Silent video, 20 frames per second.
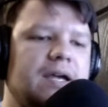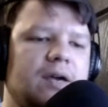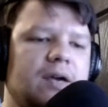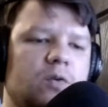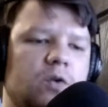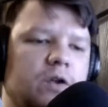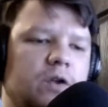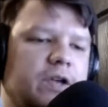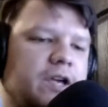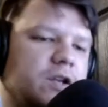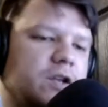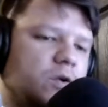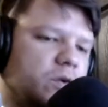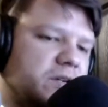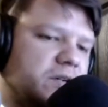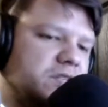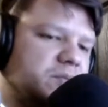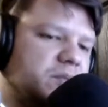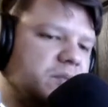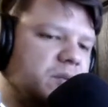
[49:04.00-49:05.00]
really
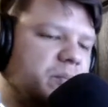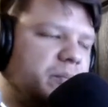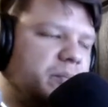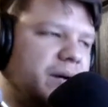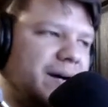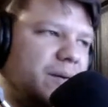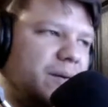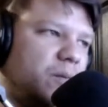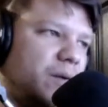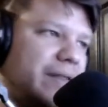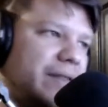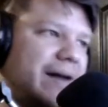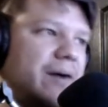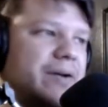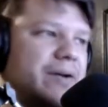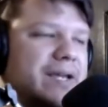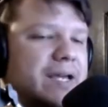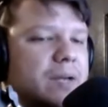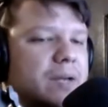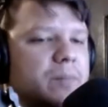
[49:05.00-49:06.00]
annoys me. But
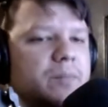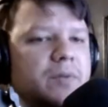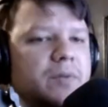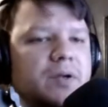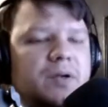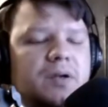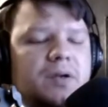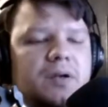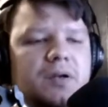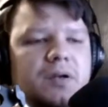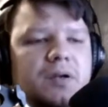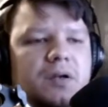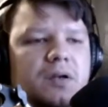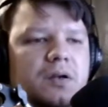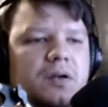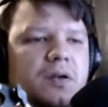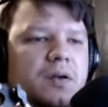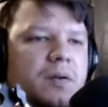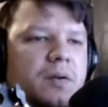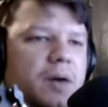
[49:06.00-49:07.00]
without him,
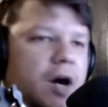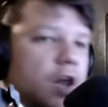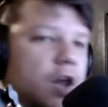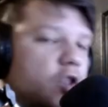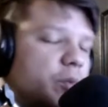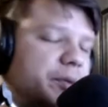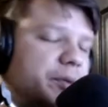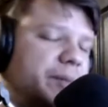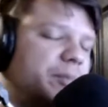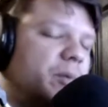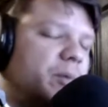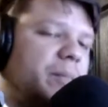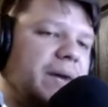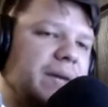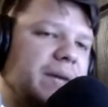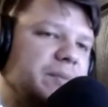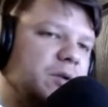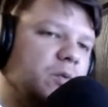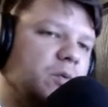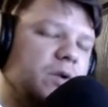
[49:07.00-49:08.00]
other people
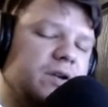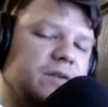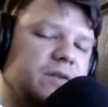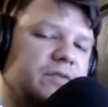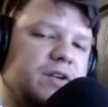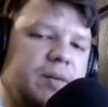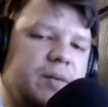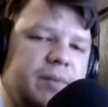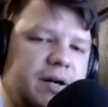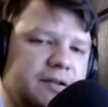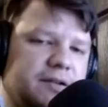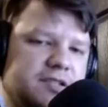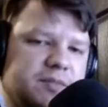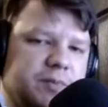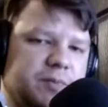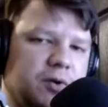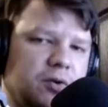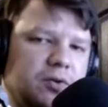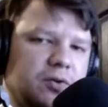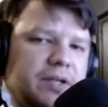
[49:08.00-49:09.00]
maybe wouldn't have come out and
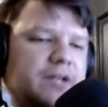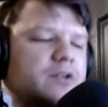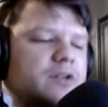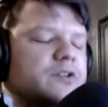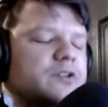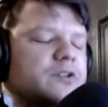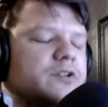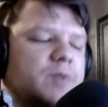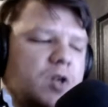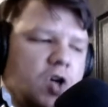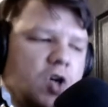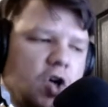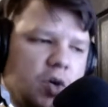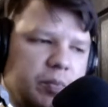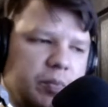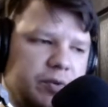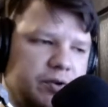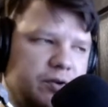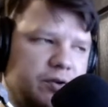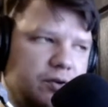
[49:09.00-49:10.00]
spoke. Like Chris
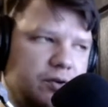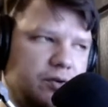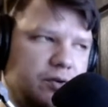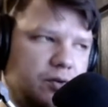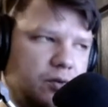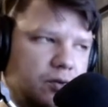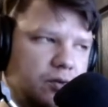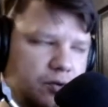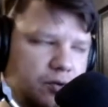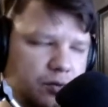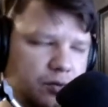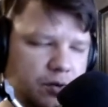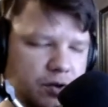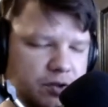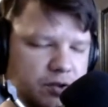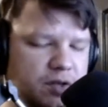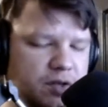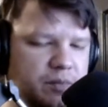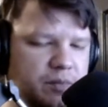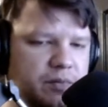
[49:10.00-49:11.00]
Carpenter, who who
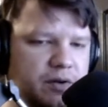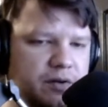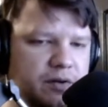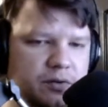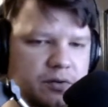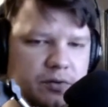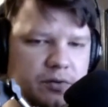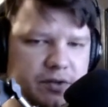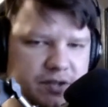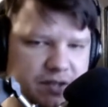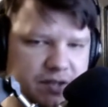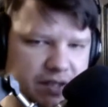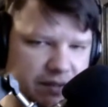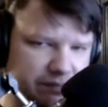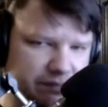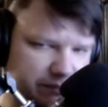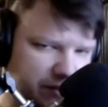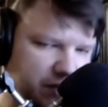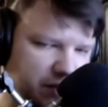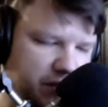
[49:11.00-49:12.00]
worked on who was like
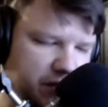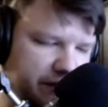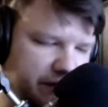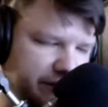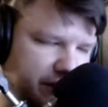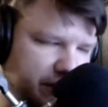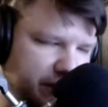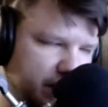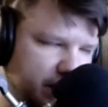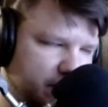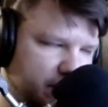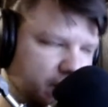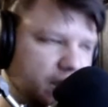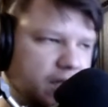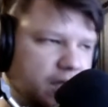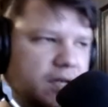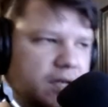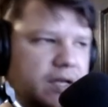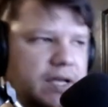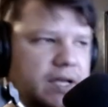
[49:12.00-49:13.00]
in Buffy, right?
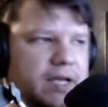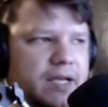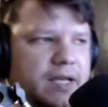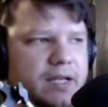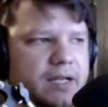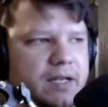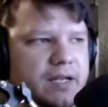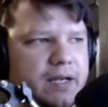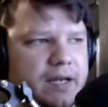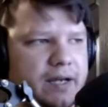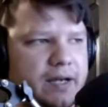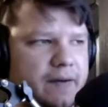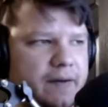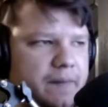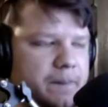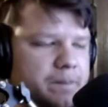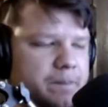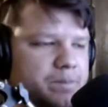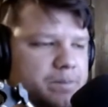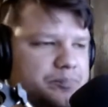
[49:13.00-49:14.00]
And mm.
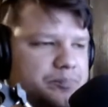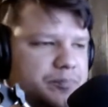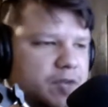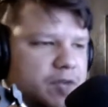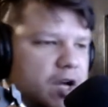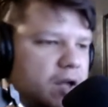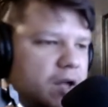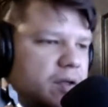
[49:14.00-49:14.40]
um, uh,